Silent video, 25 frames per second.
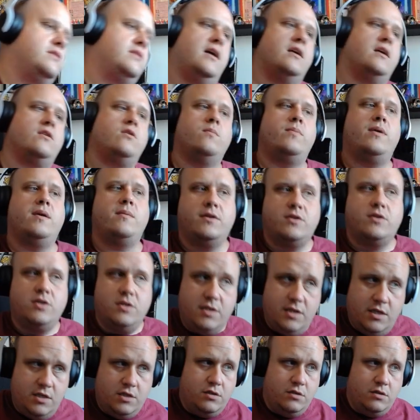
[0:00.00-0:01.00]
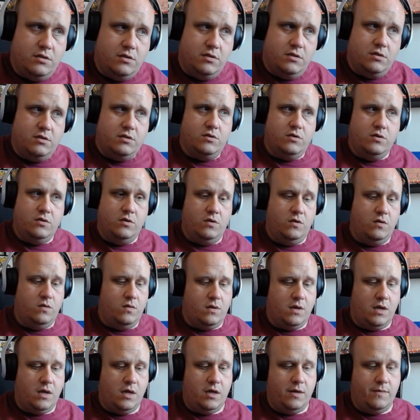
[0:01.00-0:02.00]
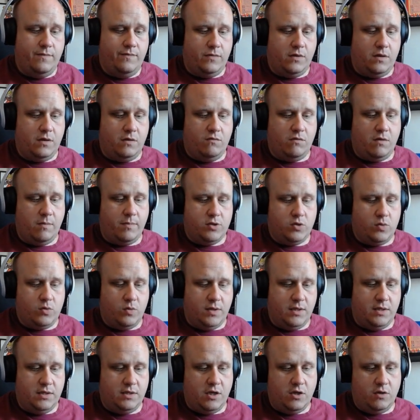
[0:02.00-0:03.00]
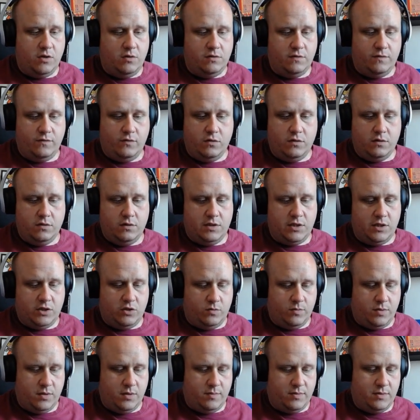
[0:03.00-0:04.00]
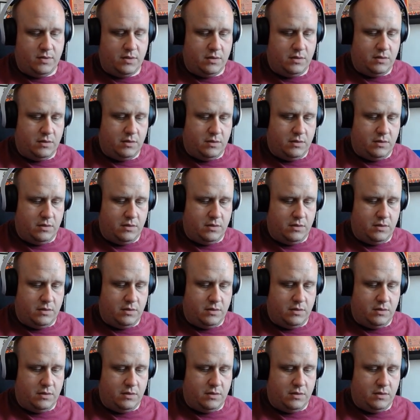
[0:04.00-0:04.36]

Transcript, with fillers: things. I don't pay much attention to um, rubber toys that I use for sexual purposes.